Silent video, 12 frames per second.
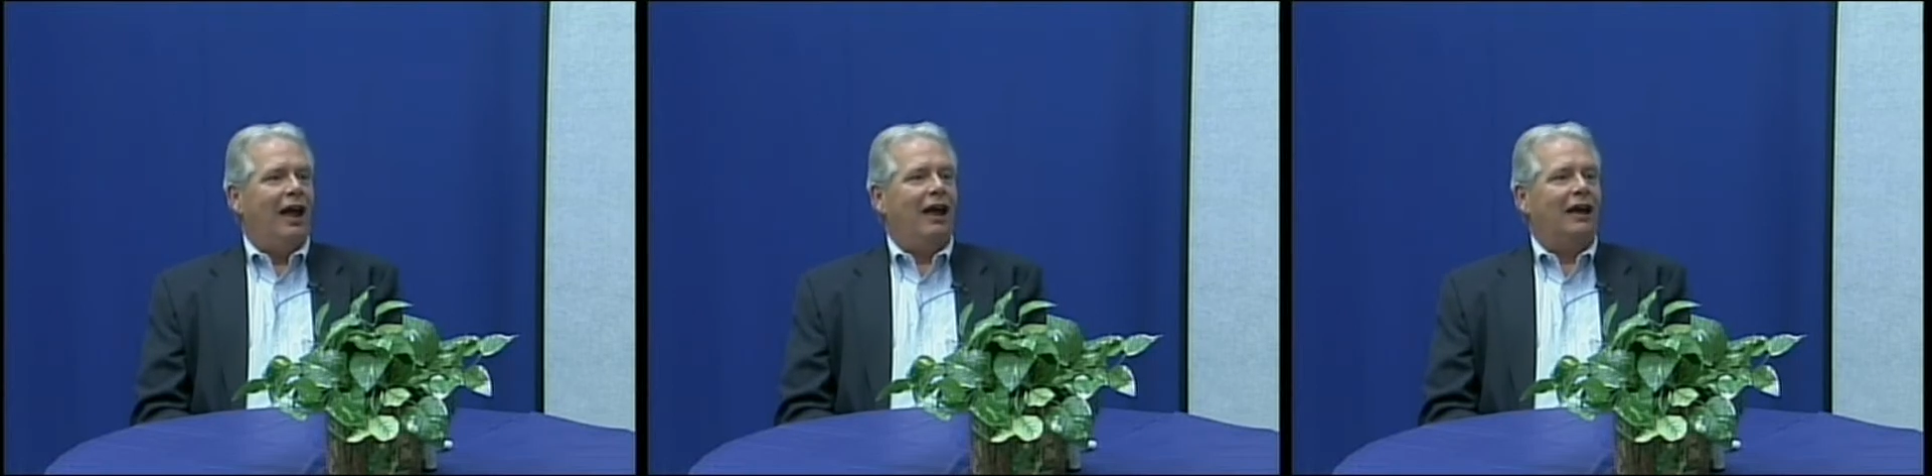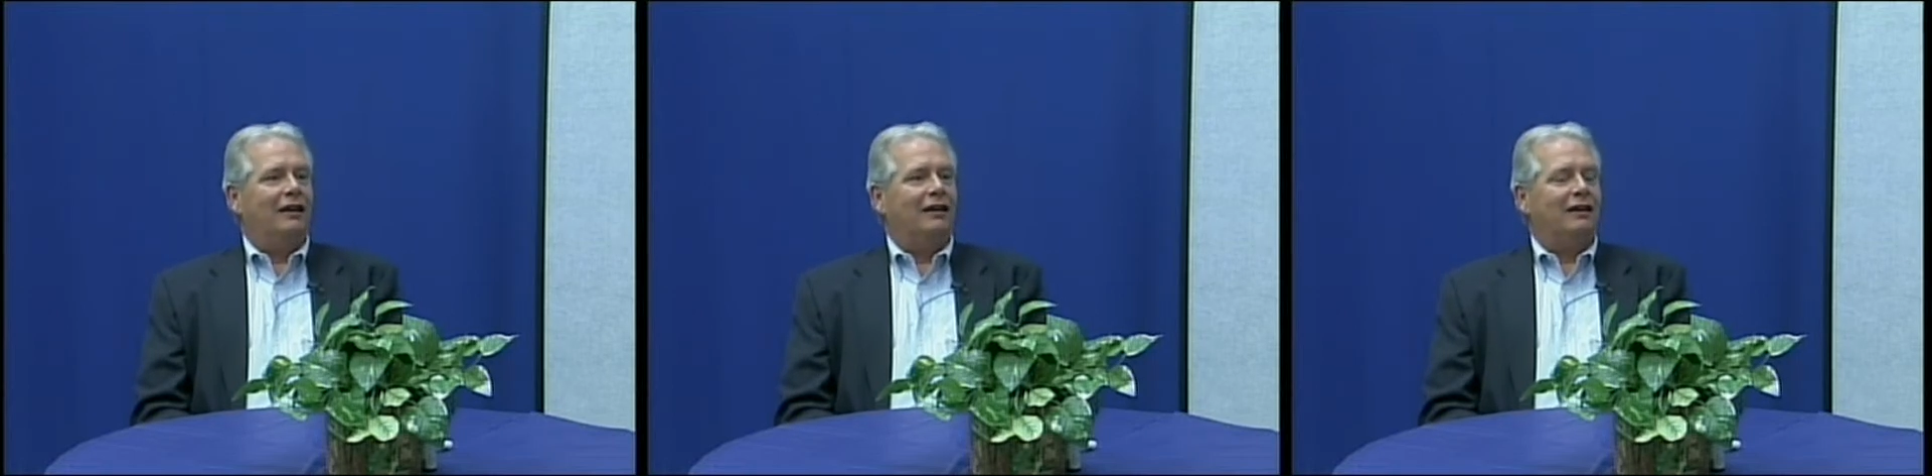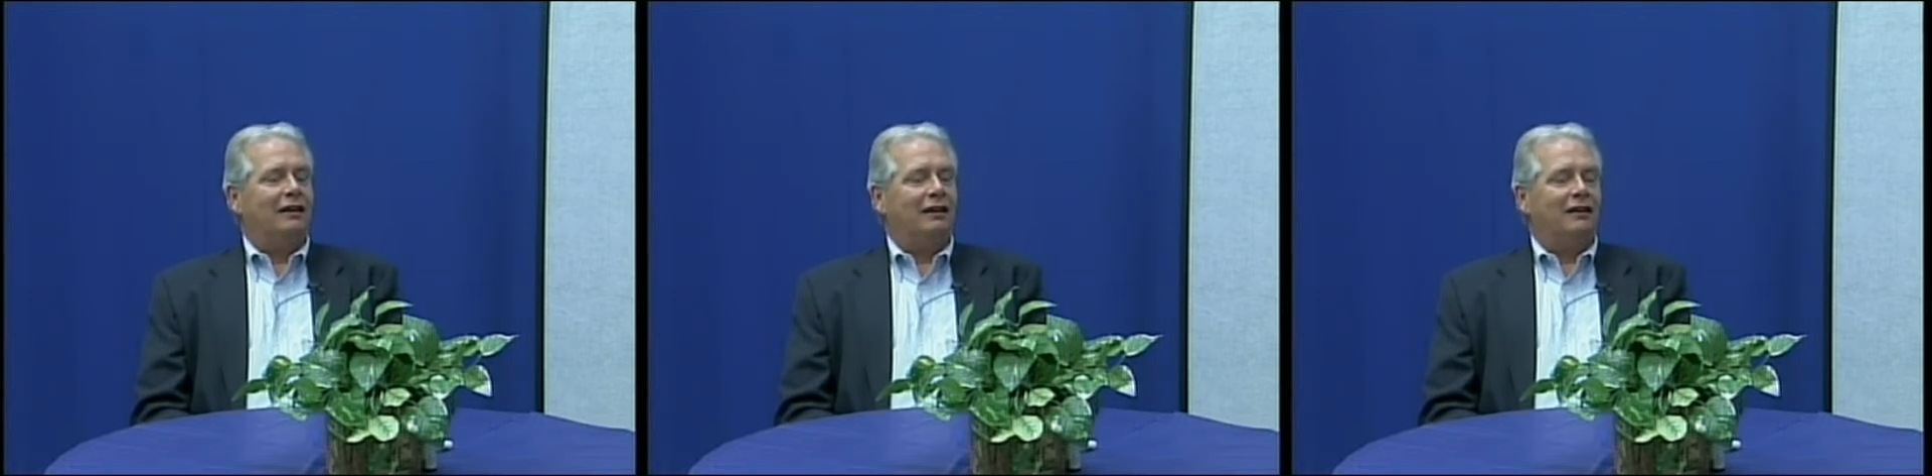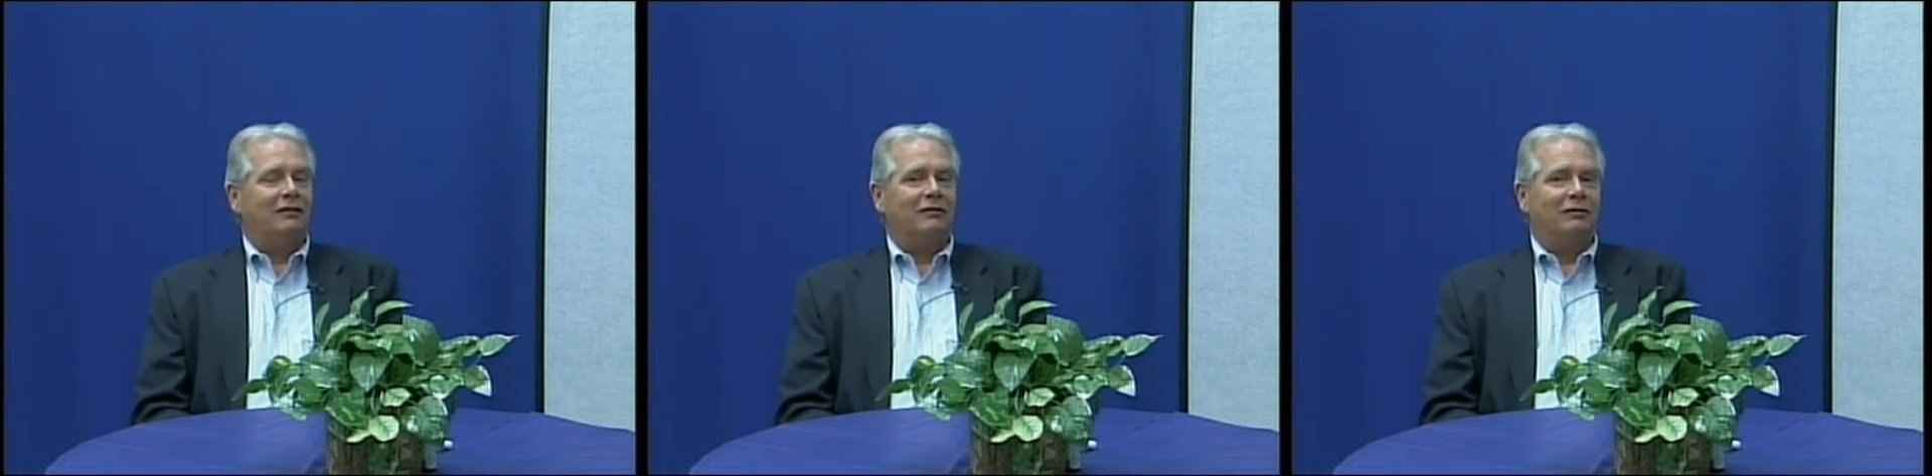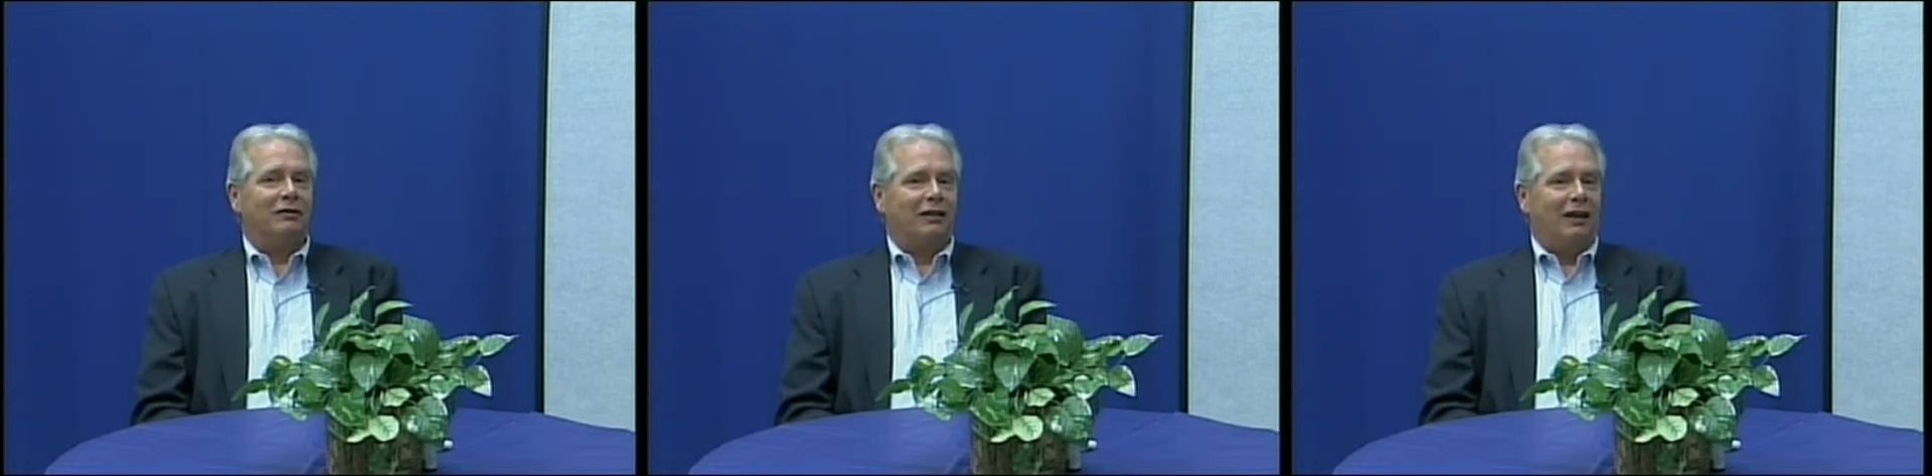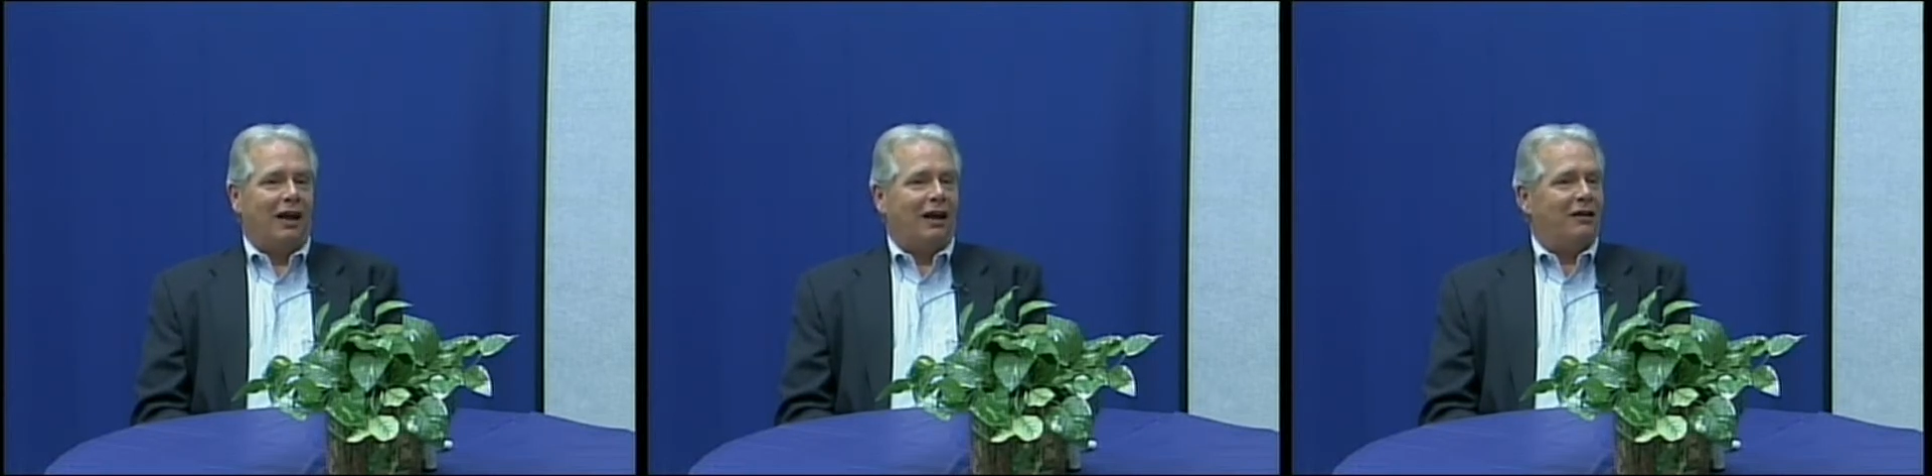And
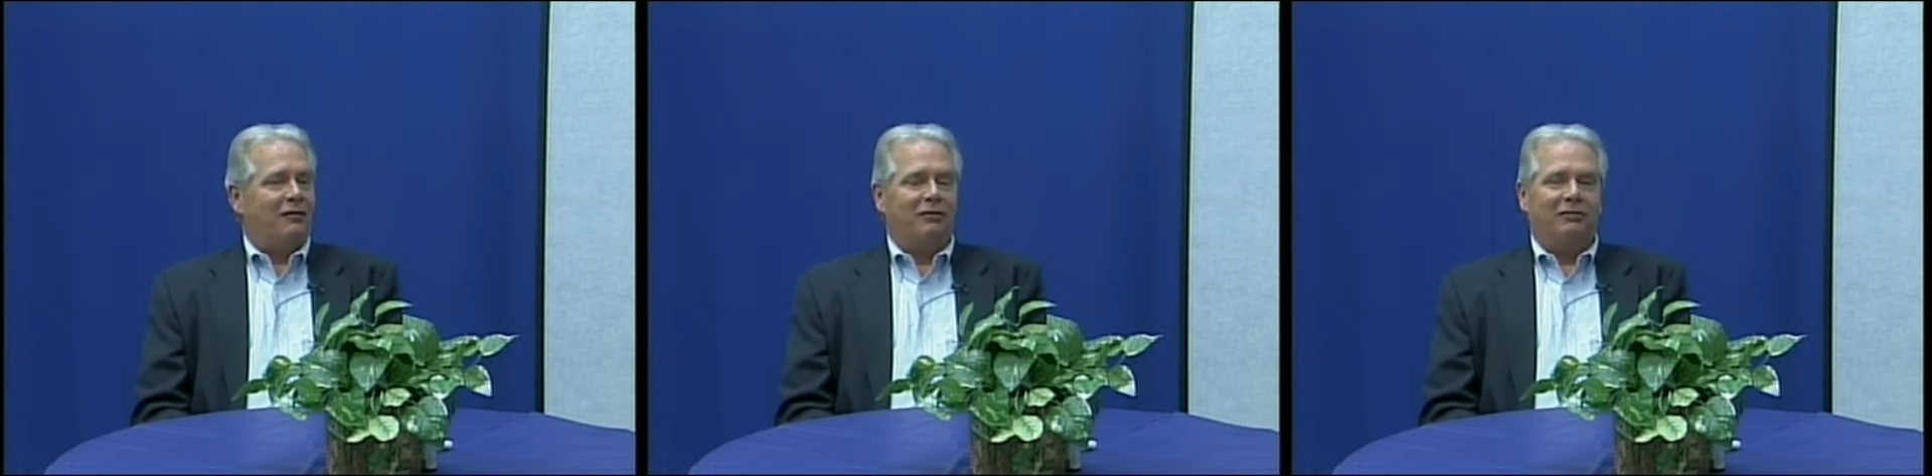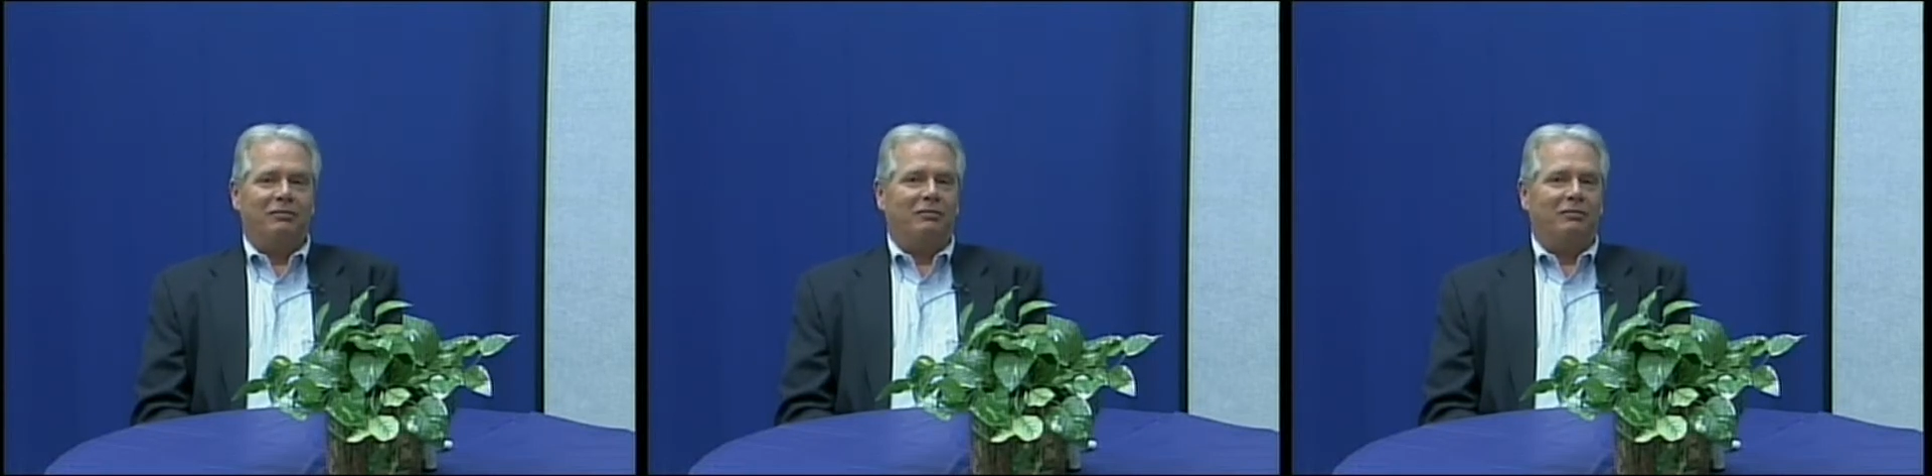I'm